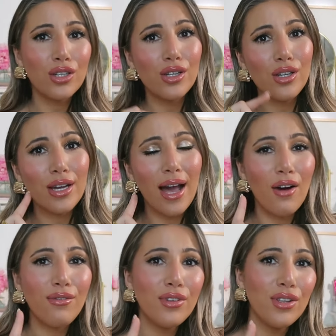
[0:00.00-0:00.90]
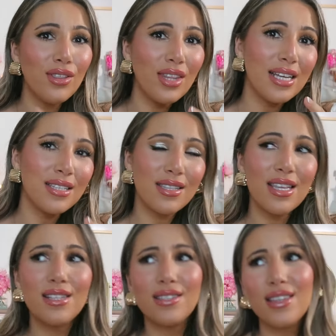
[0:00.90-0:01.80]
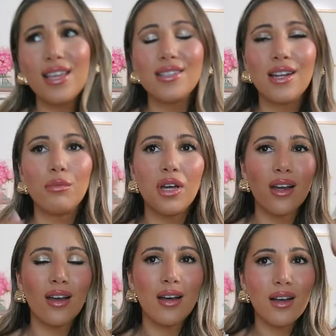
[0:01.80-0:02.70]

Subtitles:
you gotta look out for this, this, this, and I'm like,